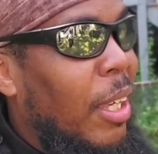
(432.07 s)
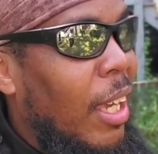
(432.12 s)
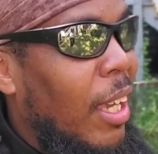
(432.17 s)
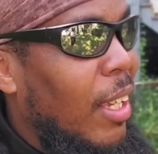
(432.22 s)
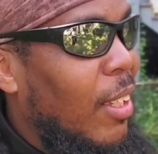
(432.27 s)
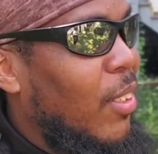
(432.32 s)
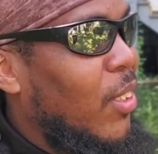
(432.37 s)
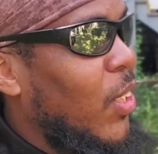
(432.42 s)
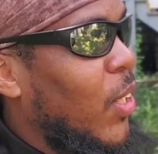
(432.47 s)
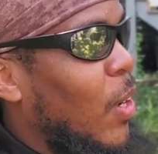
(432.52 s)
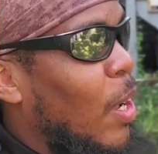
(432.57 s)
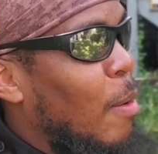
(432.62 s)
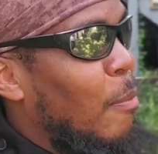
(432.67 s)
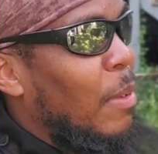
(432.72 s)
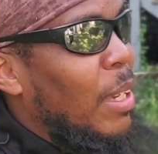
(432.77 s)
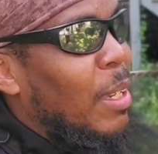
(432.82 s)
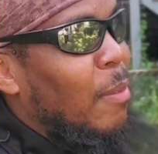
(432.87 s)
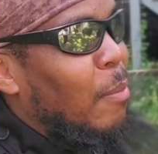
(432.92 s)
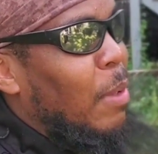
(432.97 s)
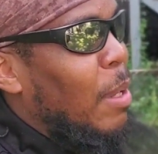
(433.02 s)
king so i
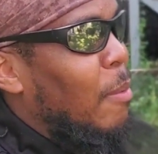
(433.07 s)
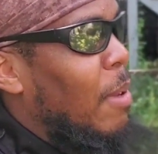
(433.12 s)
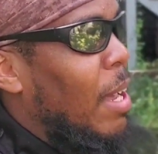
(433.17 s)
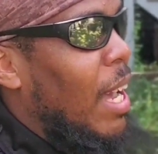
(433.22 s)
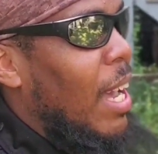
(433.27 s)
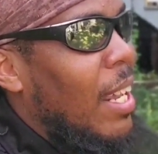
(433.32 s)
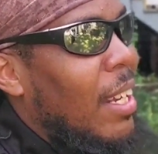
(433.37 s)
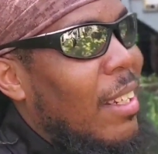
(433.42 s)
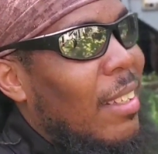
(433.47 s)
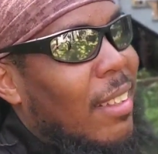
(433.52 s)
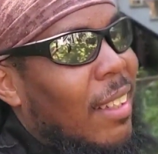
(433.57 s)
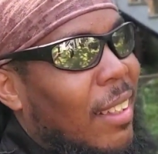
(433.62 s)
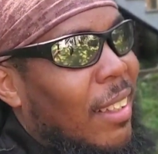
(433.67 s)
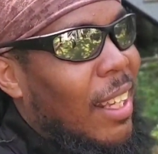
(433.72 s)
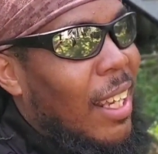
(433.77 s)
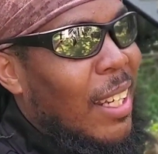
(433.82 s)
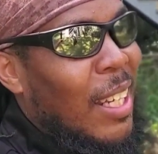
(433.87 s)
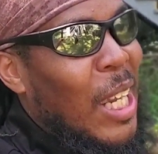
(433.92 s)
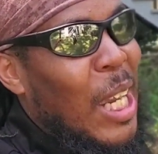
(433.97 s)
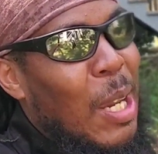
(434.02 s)
may maybe i had to take
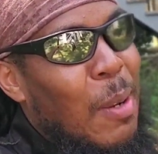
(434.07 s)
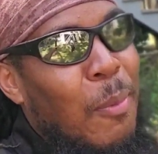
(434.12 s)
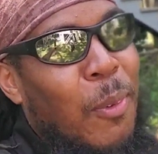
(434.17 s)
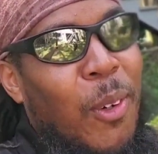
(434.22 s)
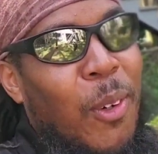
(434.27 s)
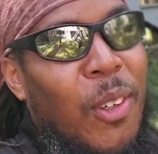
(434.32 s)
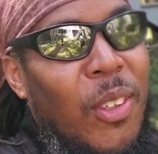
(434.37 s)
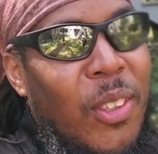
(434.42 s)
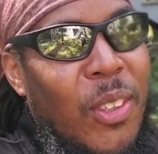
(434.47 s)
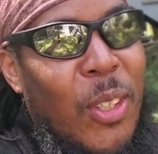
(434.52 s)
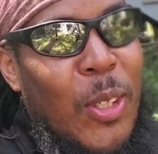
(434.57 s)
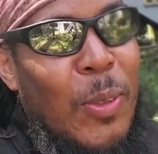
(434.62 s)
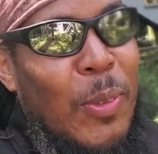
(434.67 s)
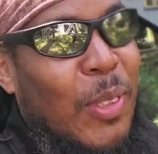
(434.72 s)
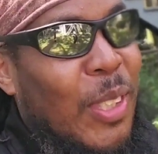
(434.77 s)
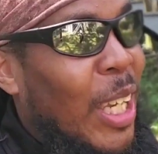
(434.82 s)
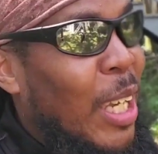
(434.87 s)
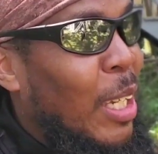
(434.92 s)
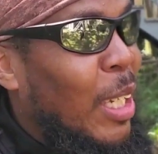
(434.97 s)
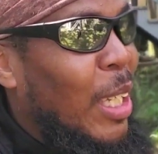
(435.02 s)
that name on you know what i'm
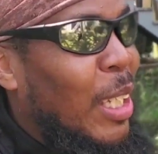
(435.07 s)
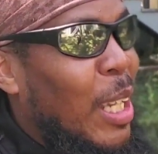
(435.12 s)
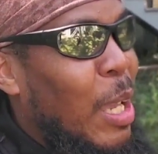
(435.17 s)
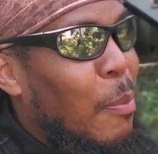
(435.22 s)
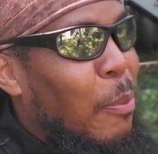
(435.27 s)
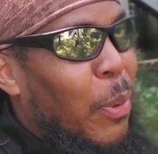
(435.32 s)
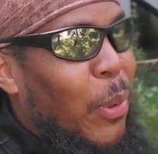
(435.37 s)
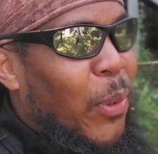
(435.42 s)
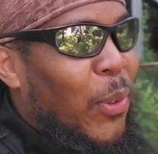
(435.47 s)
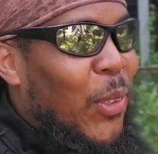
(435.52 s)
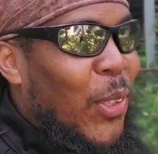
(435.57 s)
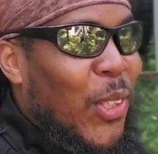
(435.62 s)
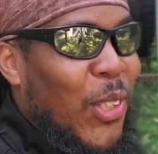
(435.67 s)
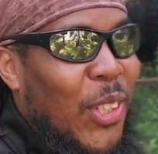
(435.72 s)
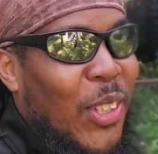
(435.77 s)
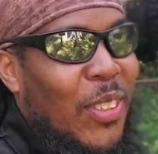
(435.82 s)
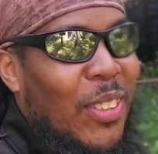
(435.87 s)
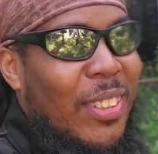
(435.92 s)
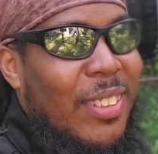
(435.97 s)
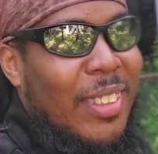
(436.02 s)
saying get that put on the
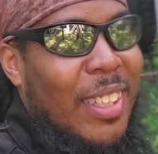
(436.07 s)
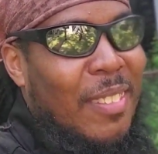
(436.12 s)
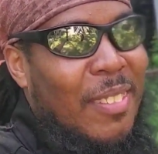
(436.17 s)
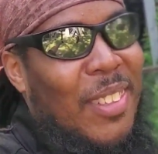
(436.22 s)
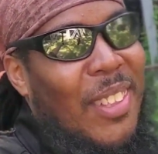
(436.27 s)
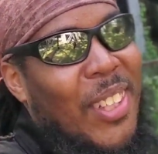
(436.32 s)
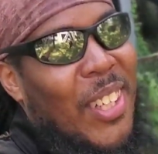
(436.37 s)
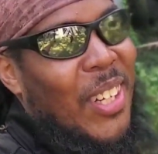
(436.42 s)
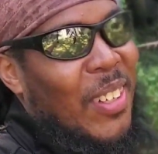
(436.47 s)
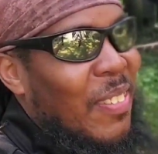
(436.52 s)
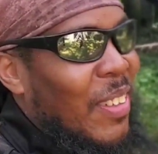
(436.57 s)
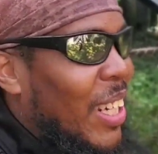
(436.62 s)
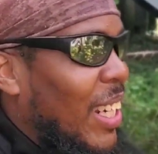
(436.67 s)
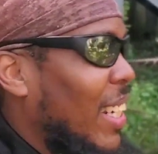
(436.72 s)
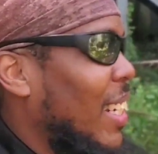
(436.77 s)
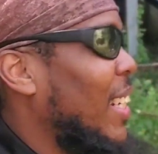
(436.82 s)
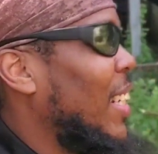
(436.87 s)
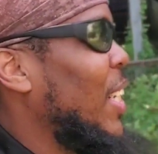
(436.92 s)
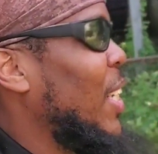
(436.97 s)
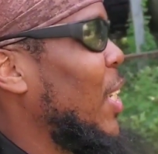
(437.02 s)
shirt or something you know what i mean
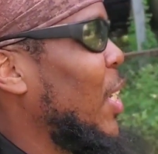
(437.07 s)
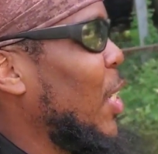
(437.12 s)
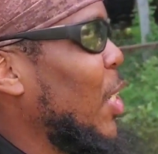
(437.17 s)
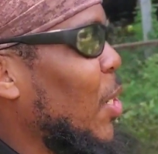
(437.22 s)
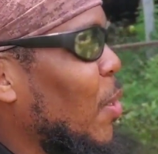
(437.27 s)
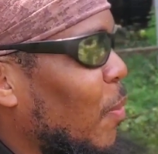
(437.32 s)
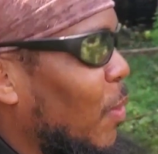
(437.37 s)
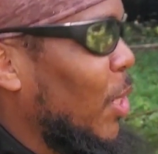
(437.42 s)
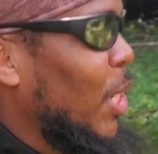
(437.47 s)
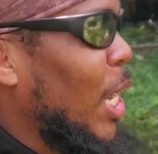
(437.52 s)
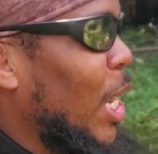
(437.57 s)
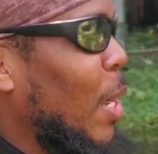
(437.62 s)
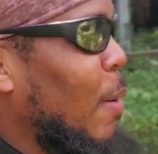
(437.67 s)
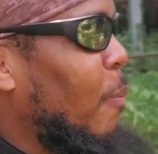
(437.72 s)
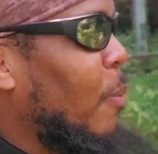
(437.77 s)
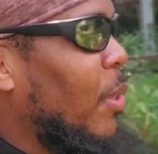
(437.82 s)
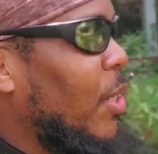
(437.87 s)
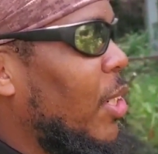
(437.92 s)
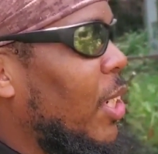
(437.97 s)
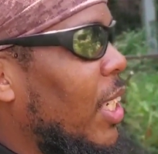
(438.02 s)
but yeah
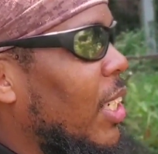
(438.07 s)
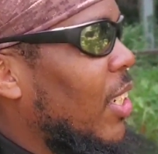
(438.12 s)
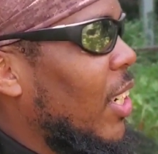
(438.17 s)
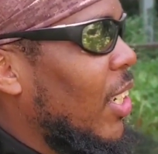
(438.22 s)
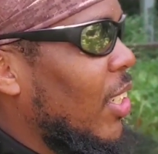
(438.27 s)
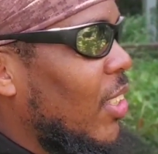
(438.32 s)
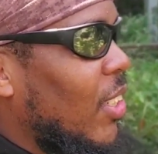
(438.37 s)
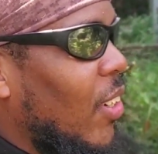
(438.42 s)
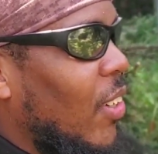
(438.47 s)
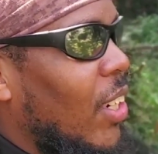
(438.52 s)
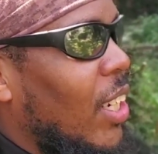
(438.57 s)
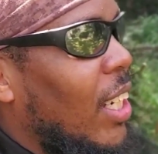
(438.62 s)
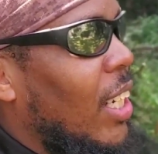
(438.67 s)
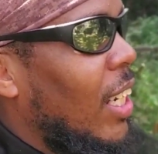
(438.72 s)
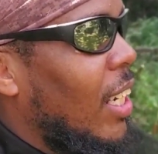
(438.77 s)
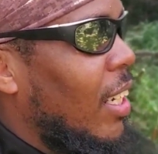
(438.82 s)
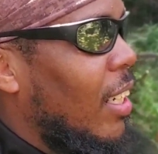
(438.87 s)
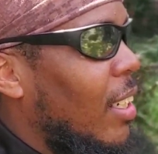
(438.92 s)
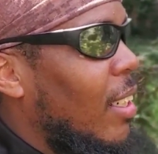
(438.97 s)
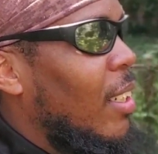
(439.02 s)
appreciate y'all tuning
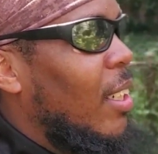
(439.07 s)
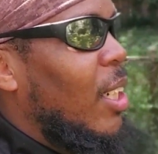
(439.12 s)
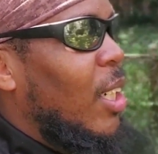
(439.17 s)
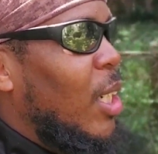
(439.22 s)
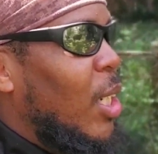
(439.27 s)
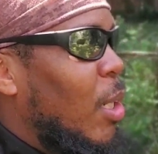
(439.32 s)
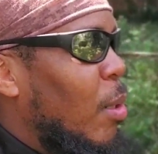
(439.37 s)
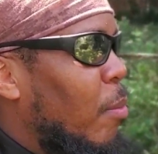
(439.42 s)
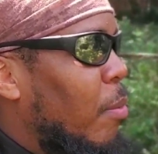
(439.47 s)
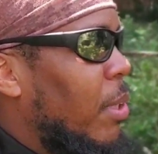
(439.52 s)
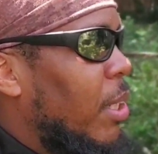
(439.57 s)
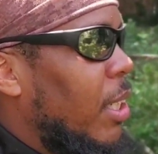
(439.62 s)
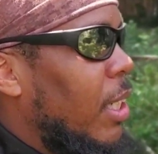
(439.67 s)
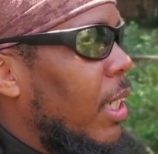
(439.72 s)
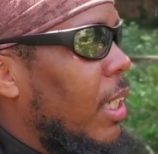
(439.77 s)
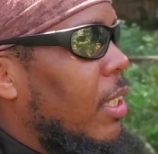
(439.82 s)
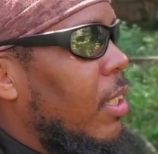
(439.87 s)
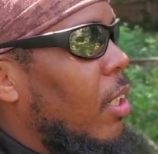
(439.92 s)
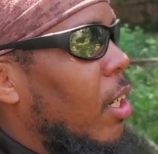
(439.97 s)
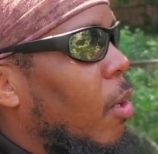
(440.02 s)
in
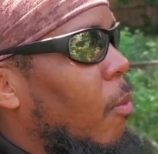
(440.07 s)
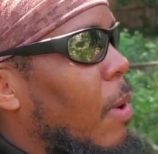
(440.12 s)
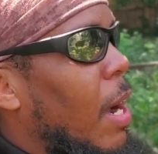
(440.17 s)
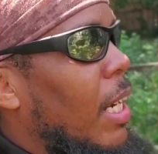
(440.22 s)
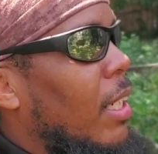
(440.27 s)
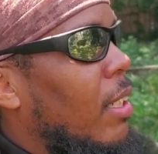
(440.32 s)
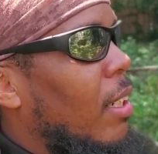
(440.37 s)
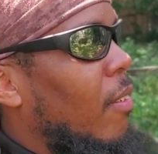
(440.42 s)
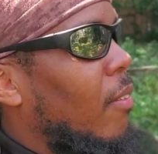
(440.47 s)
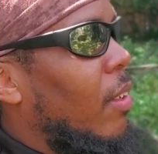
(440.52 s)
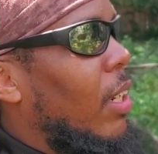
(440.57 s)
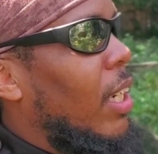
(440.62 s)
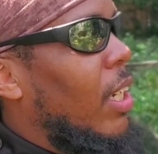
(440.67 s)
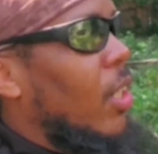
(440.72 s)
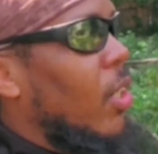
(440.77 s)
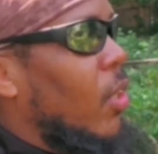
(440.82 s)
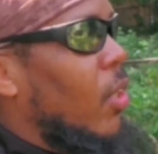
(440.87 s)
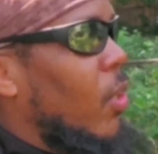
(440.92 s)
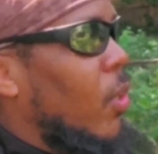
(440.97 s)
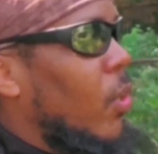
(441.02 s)
appreciate y'all watching the
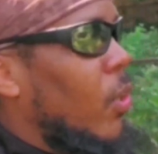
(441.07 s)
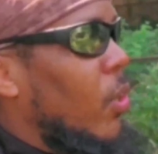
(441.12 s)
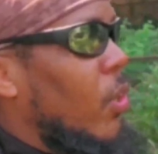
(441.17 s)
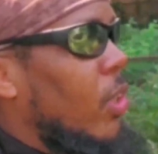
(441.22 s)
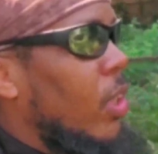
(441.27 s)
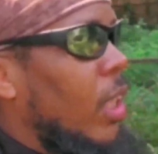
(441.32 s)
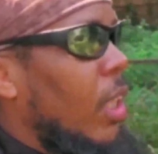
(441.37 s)
videos